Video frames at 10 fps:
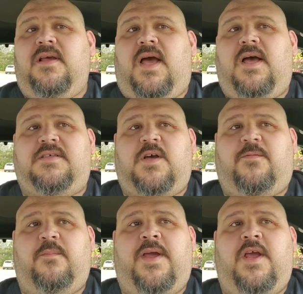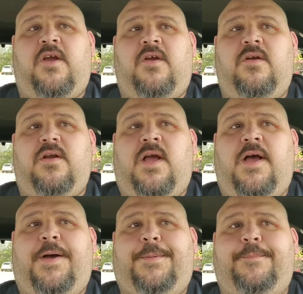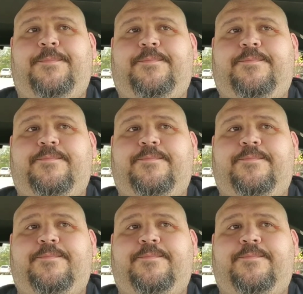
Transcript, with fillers: Uh, so from here, um,